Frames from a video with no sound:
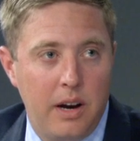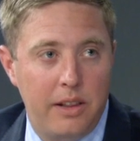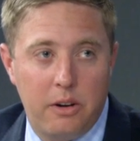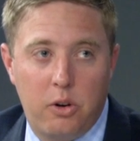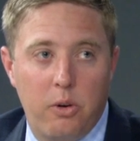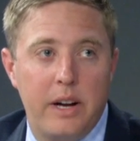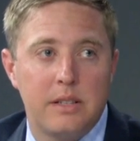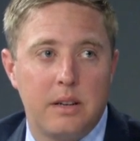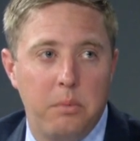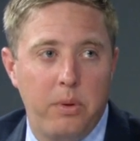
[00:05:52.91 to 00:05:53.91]
And our
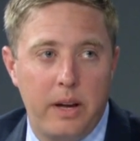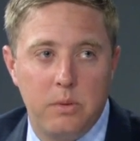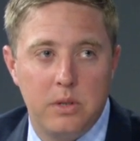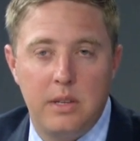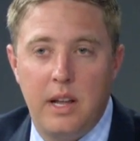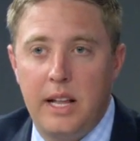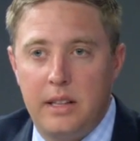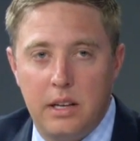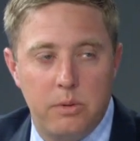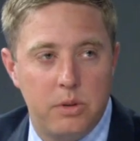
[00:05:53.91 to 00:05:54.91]
greatest complaint was not
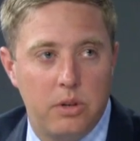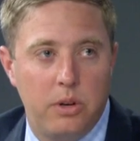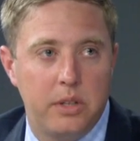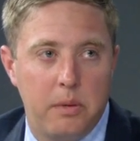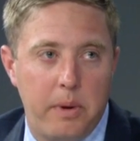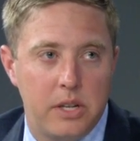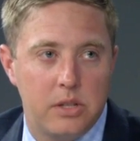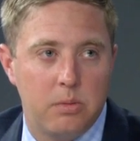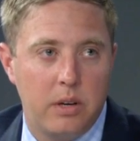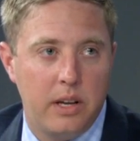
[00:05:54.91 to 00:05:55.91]
the end result that the
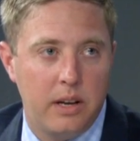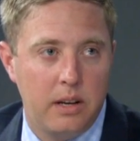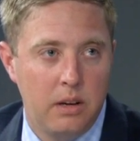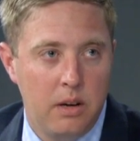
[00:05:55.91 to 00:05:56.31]
patients were getting,